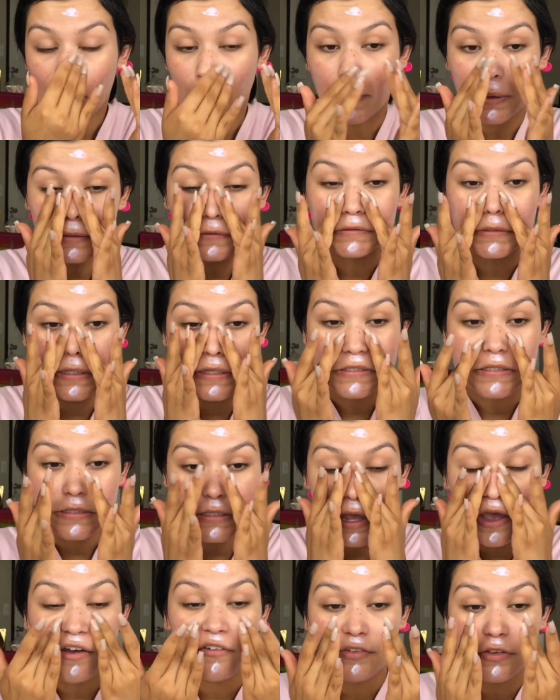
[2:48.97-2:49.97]
because this
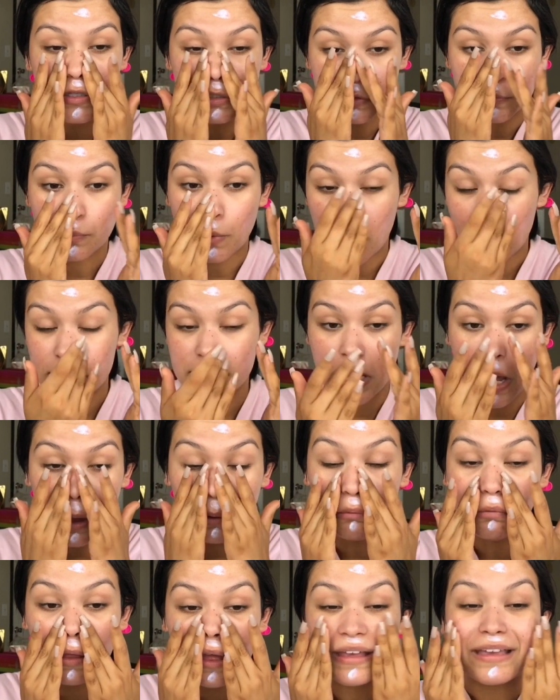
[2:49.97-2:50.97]
stuff spreads
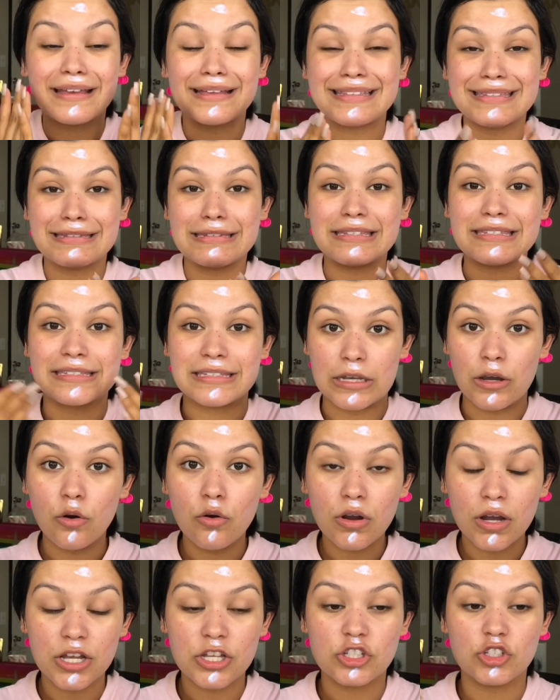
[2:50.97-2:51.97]
out like
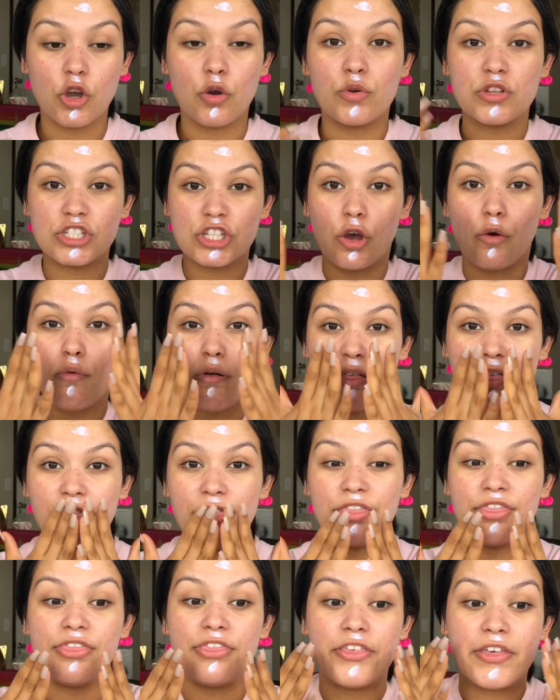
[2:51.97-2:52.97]
silk, so it's so
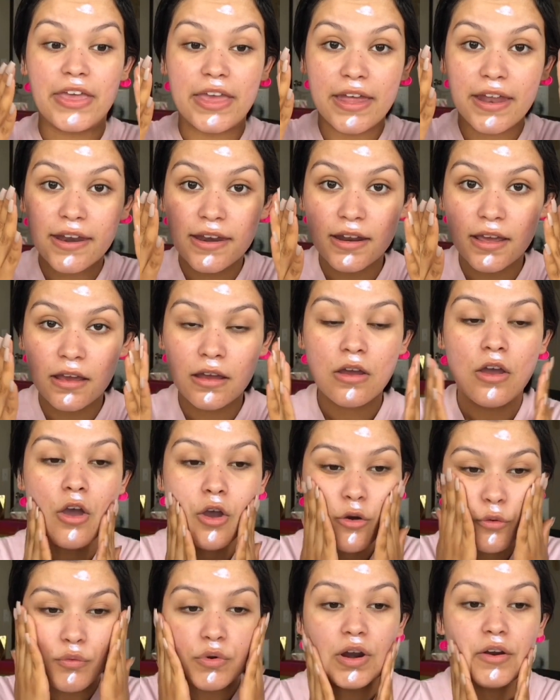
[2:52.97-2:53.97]
thin
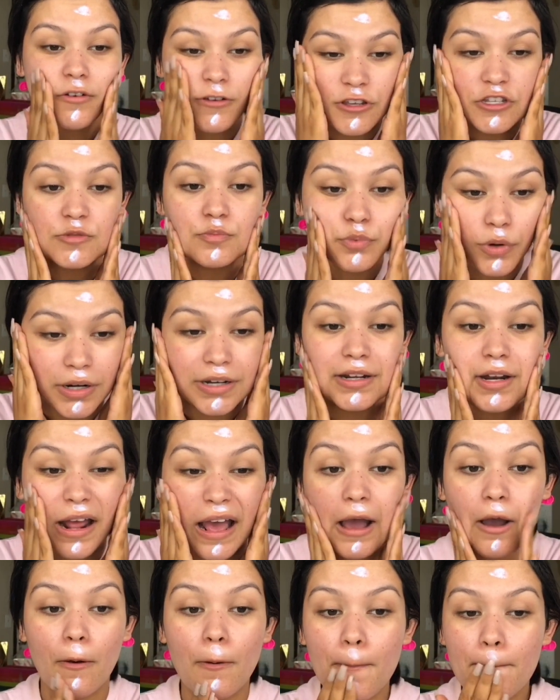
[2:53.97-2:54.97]
whenever you spread it
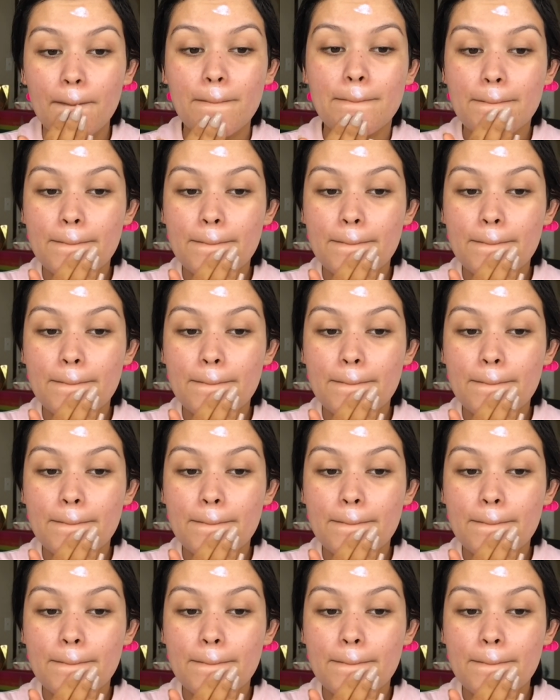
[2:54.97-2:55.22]
out.